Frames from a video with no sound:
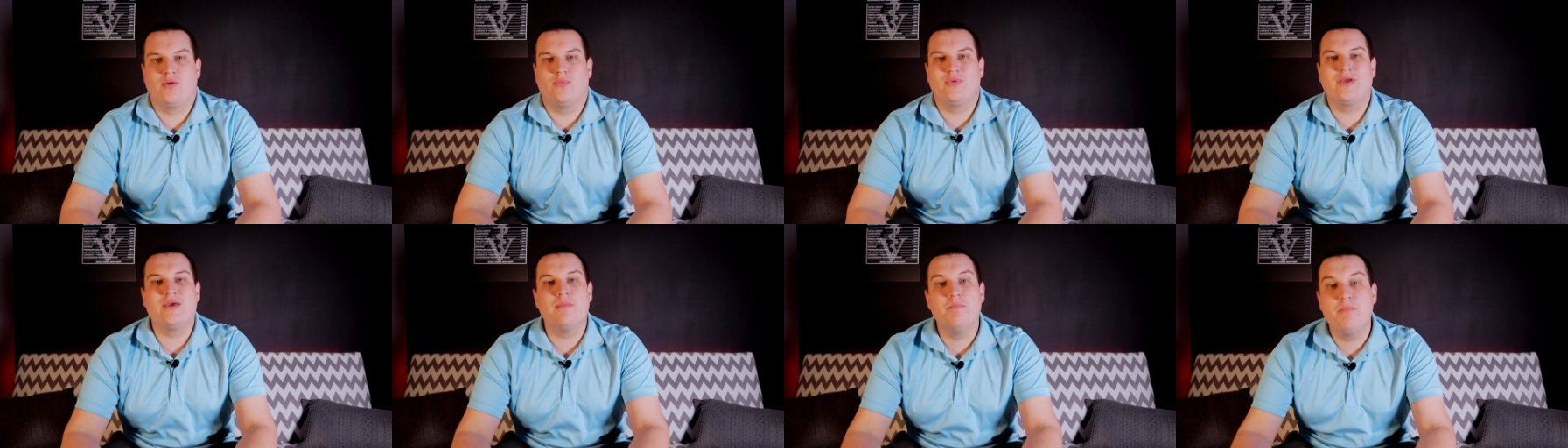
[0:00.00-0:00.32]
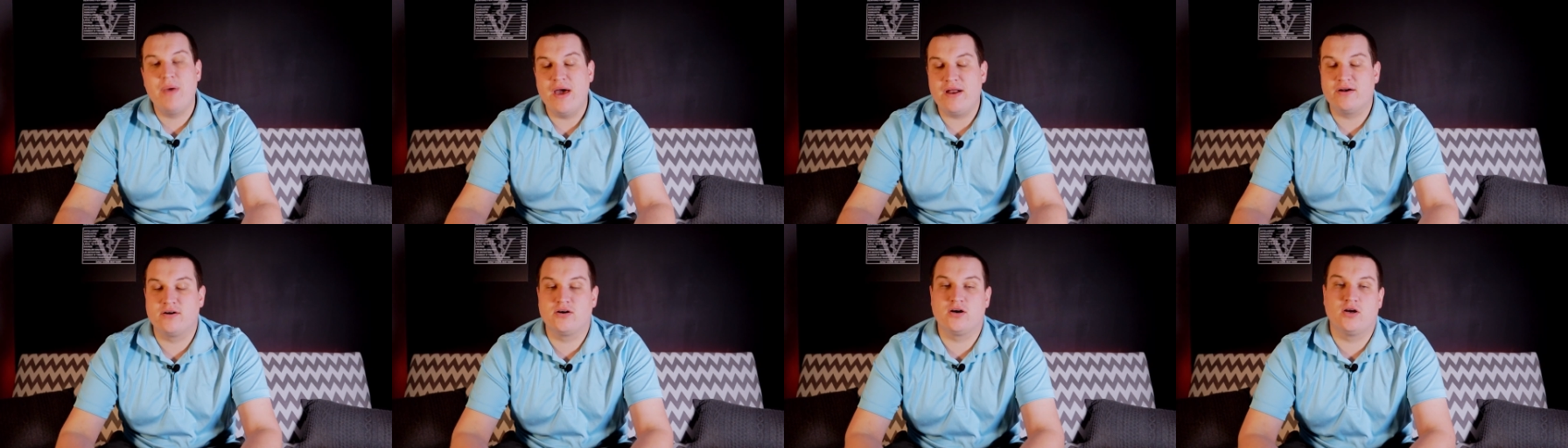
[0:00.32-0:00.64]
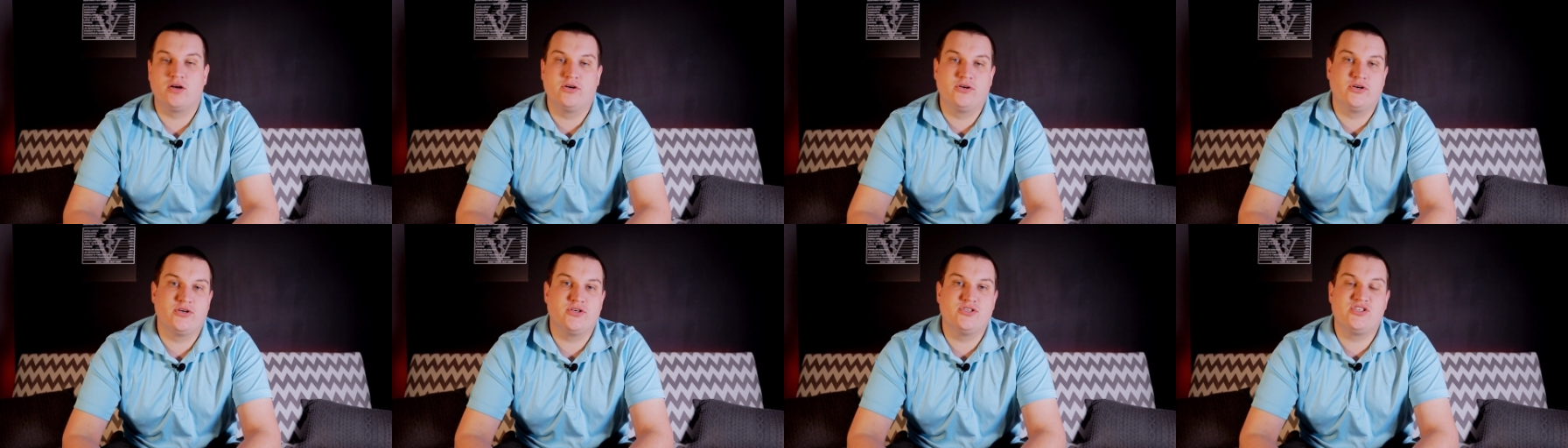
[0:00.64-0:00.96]
that we can
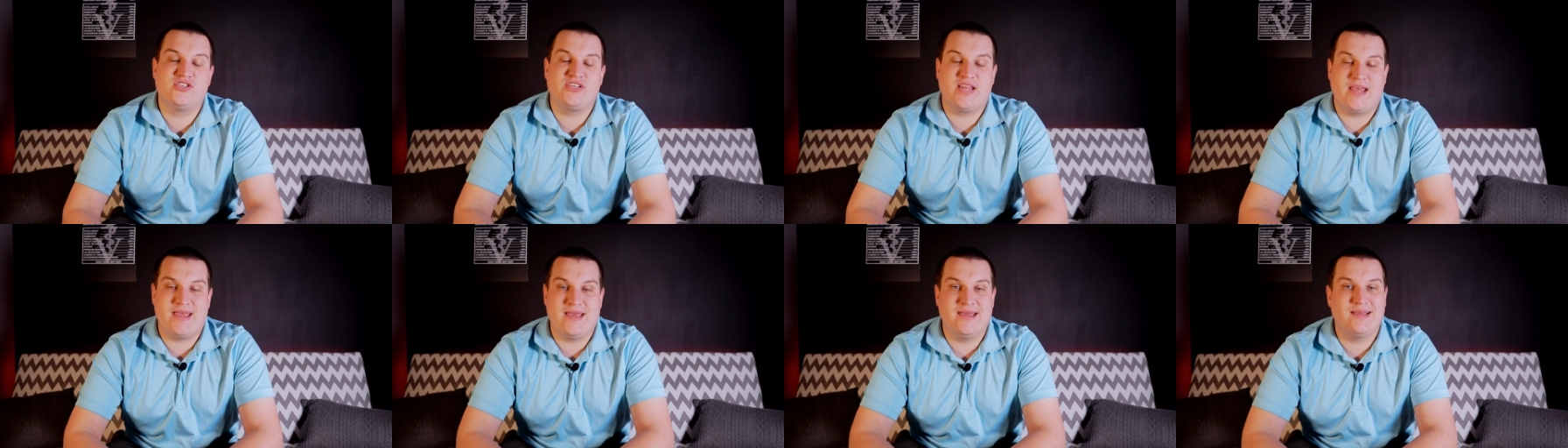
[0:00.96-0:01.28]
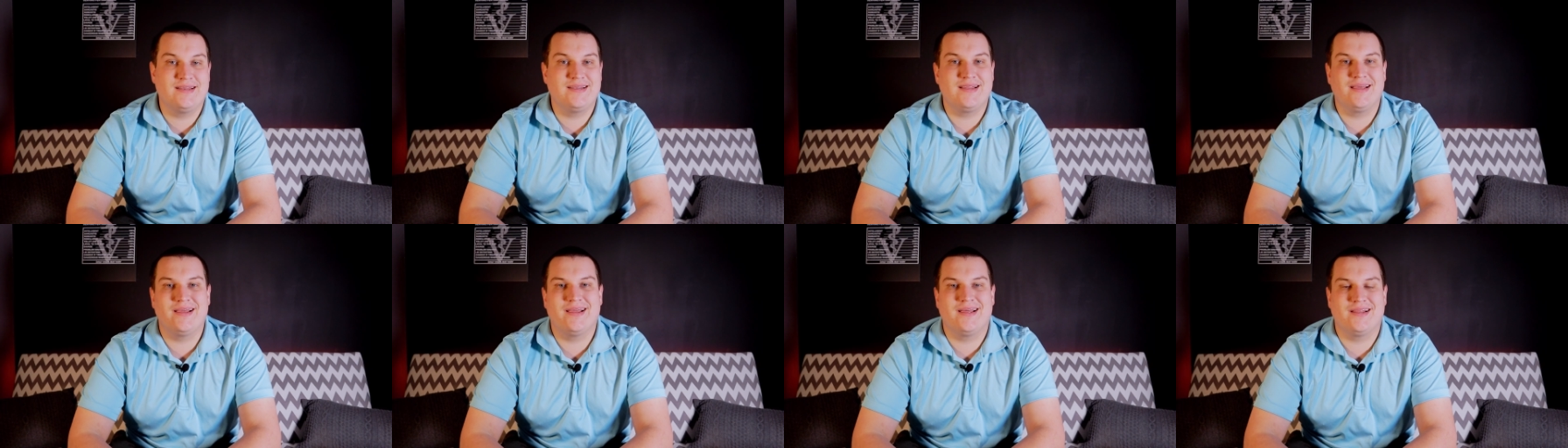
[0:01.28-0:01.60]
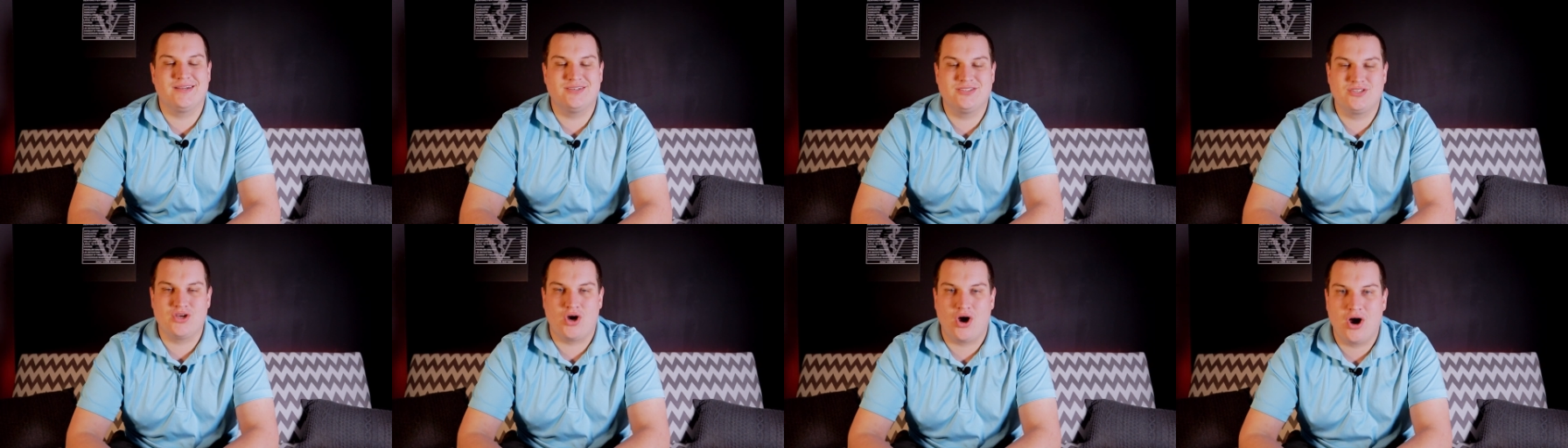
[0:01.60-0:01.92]
better understand
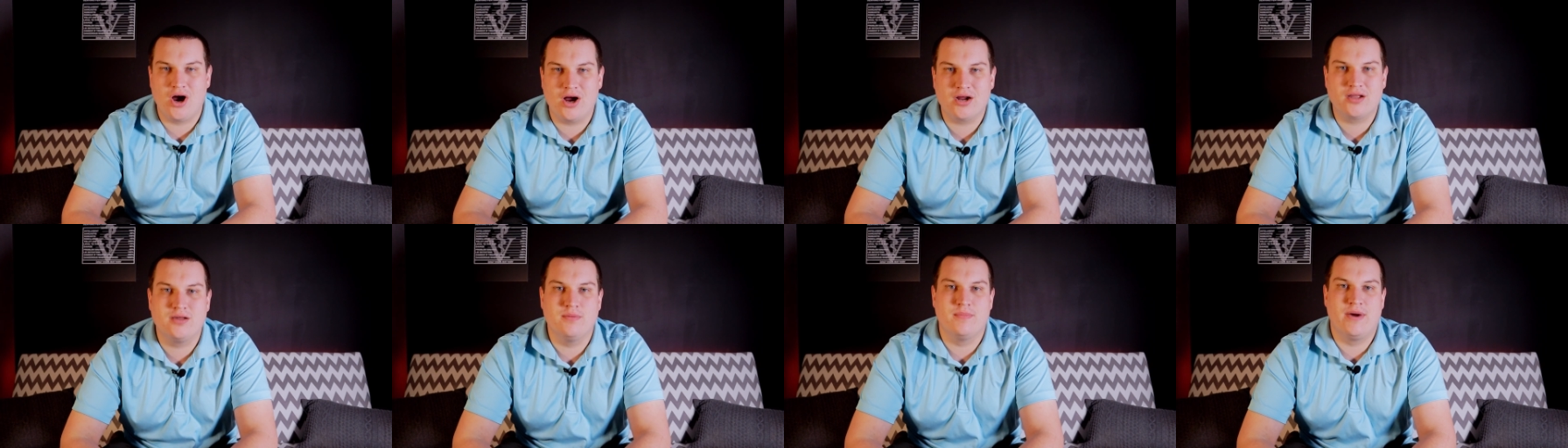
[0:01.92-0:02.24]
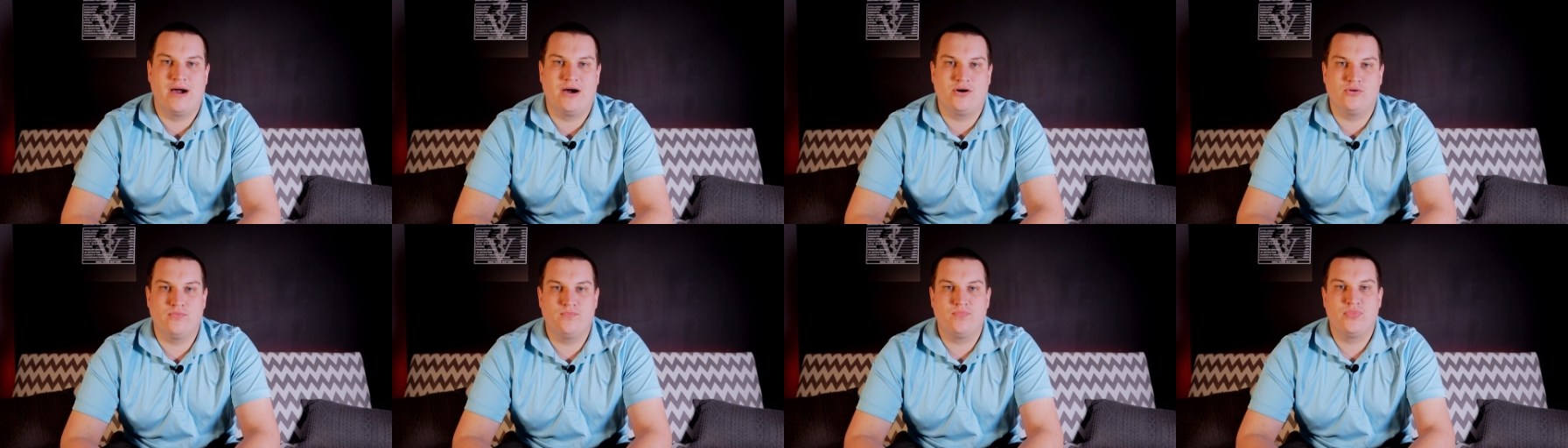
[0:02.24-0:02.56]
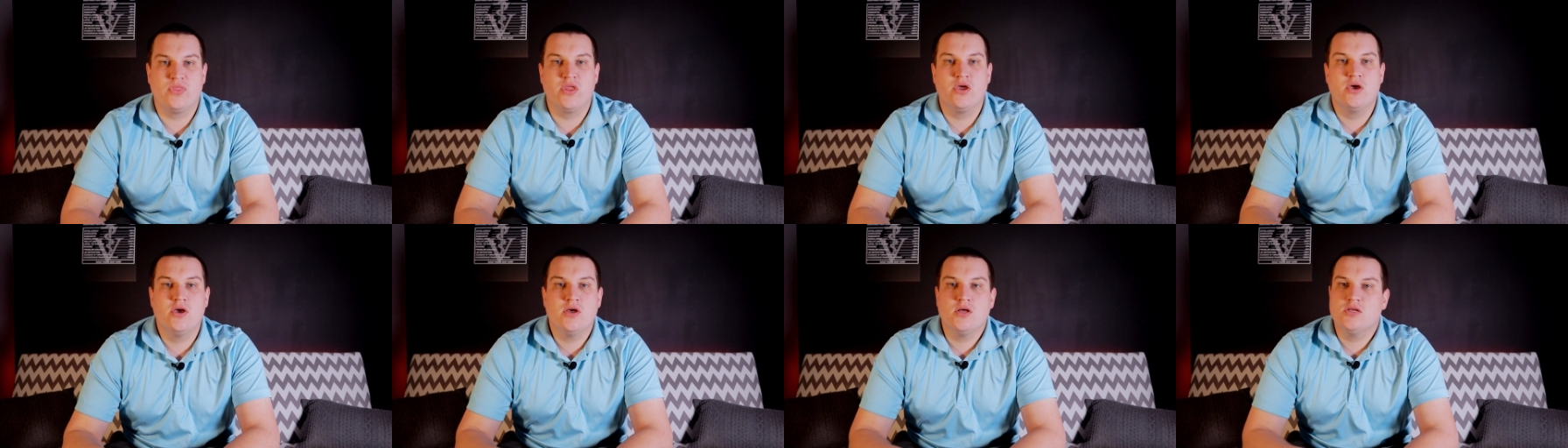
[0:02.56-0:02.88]
and talk about.
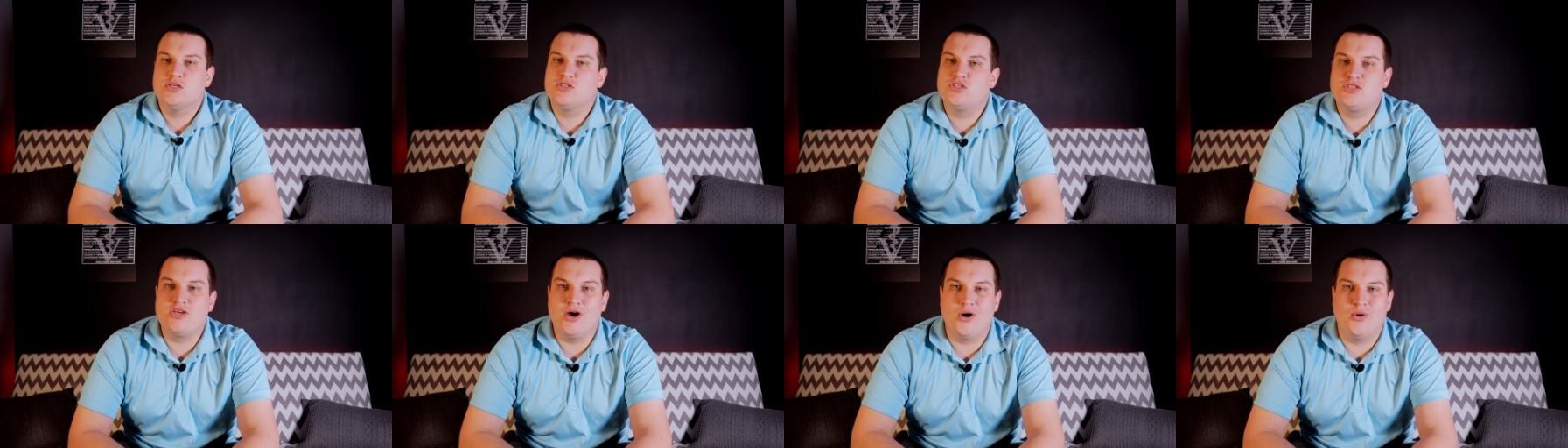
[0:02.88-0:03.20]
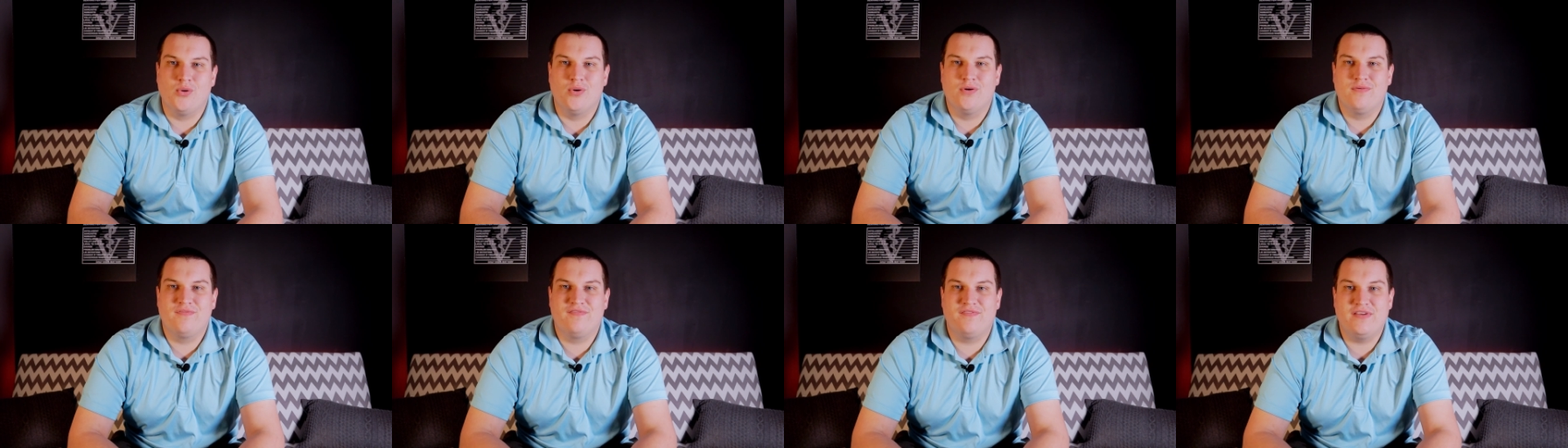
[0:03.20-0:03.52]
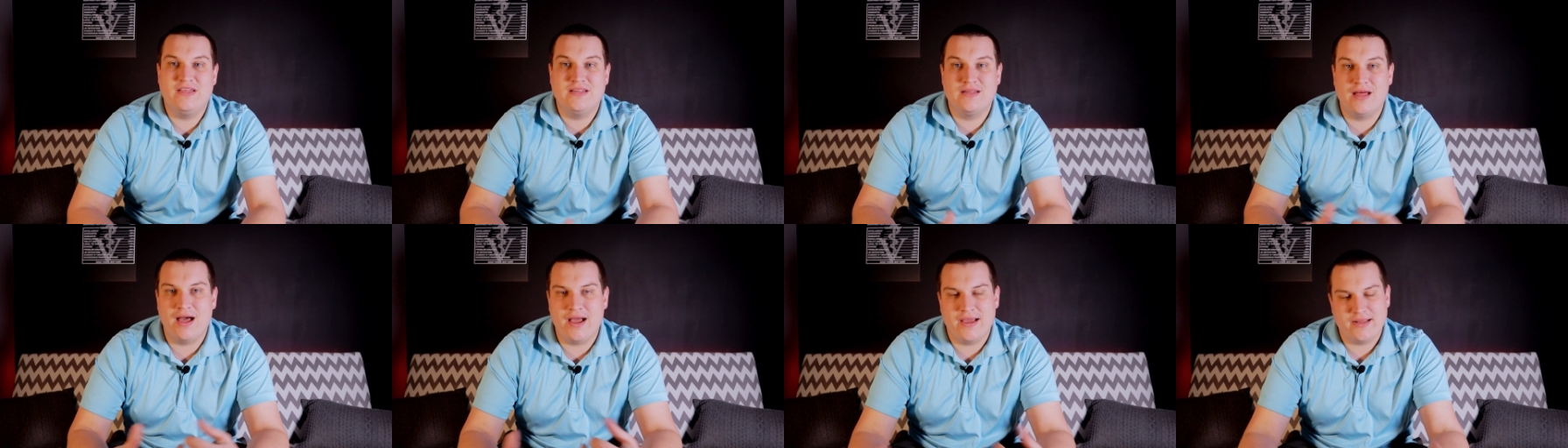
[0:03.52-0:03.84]
So
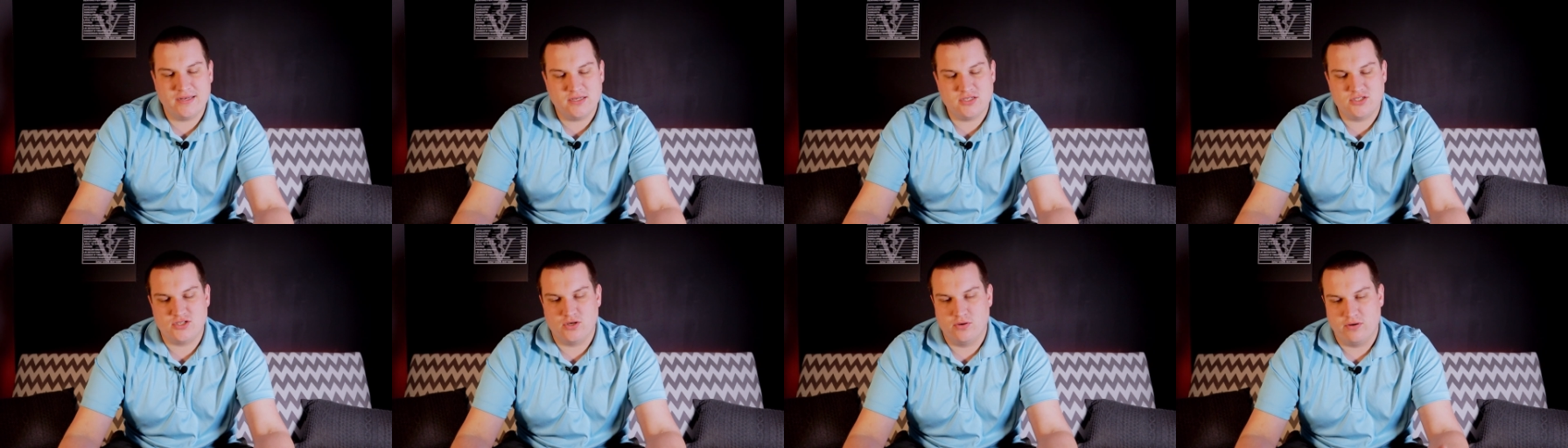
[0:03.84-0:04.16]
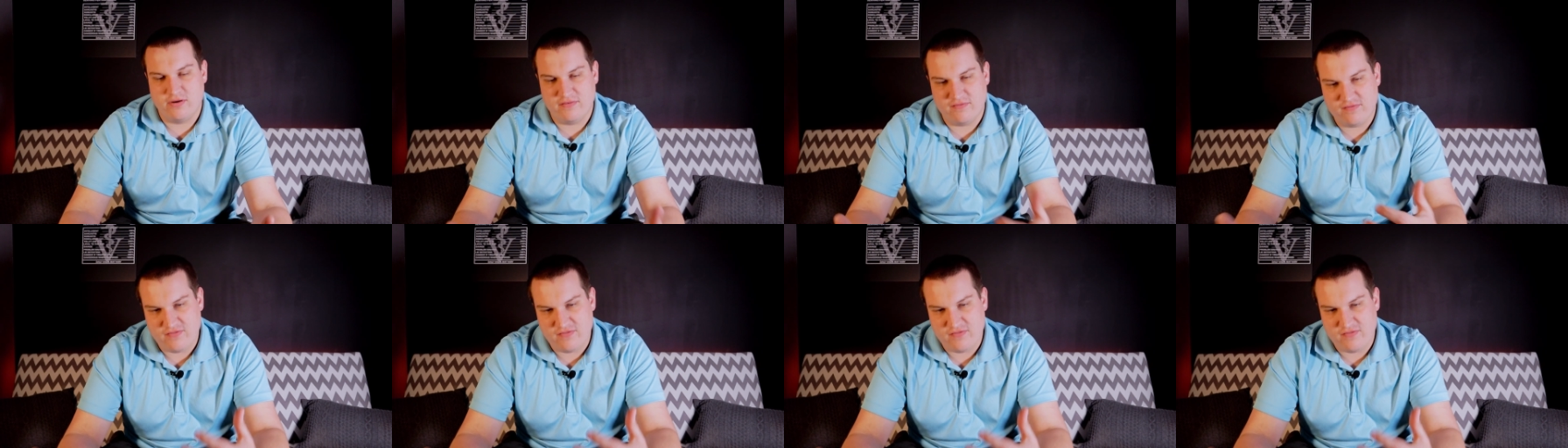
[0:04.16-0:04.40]
feline, so it